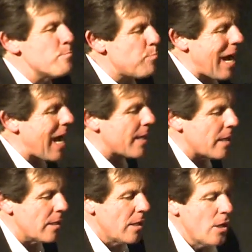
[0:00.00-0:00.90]

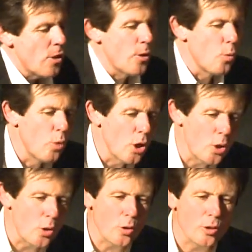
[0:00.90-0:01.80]
empire the
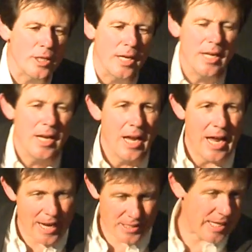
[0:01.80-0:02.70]
world
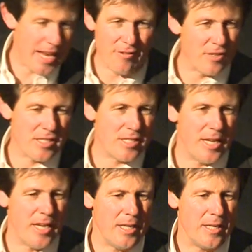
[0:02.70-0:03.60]
has ever
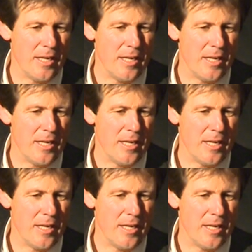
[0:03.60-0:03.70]
seen.